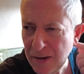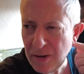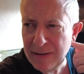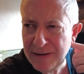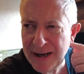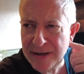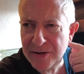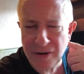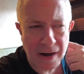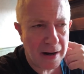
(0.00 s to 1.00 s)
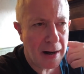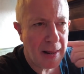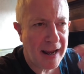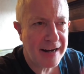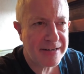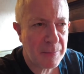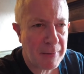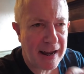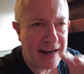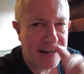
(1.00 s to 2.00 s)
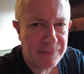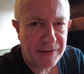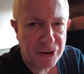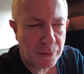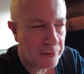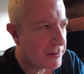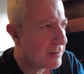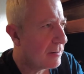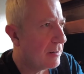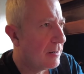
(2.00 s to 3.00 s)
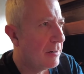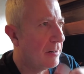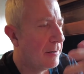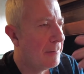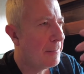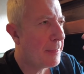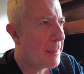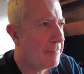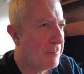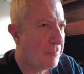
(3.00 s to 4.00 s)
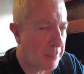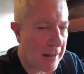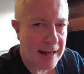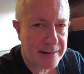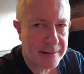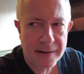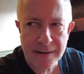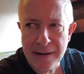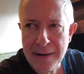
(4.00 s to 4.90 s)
not even history, it's about individuals from the past.